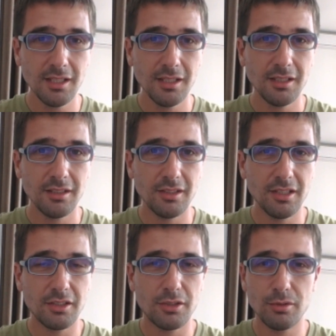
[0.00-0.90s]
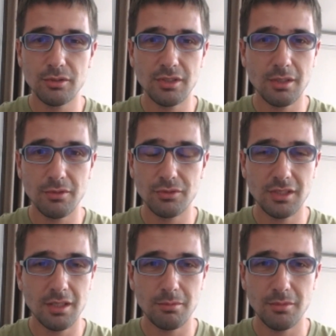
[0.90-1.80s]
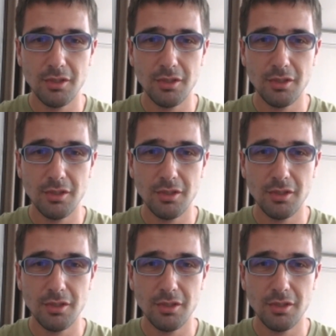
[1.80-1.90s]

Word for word: They accused him of some